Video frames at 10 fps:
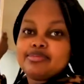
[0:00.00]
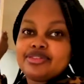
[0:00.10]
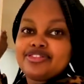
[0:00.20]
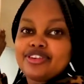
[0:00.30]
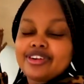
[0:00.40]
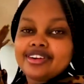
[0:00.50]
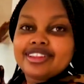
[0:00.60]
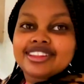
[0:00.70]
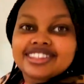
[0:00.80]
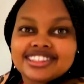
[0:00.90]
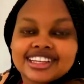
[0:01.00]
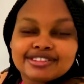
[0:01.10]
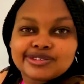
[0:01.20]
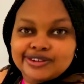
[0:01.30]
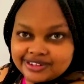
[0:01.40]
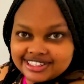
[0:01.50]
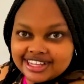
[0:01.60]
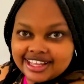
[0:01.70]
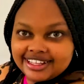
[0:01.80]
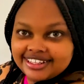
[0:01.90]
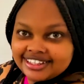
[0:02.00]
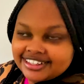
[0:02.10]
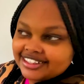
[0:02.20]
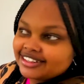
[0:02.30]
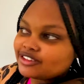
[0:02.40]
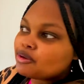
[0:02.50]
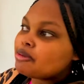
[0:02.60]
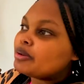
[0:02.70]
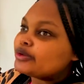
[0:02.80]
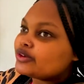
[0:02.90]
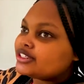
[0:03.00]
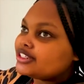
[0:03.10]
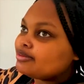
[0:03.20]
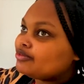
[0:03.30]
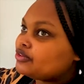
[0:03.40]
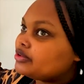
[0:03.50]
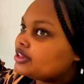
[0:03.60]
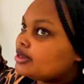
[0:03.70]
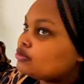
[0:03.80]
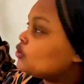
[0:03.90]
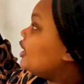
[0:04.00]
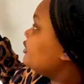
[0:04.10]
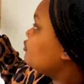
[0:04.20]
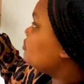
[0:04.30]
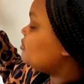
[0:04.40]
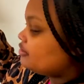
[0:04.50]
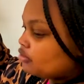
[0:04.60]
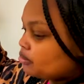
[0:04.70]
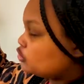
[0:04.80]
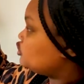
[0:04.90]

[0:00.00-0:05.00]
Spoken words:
before, these shelves were not here, so my mom requested them for them to add for me for more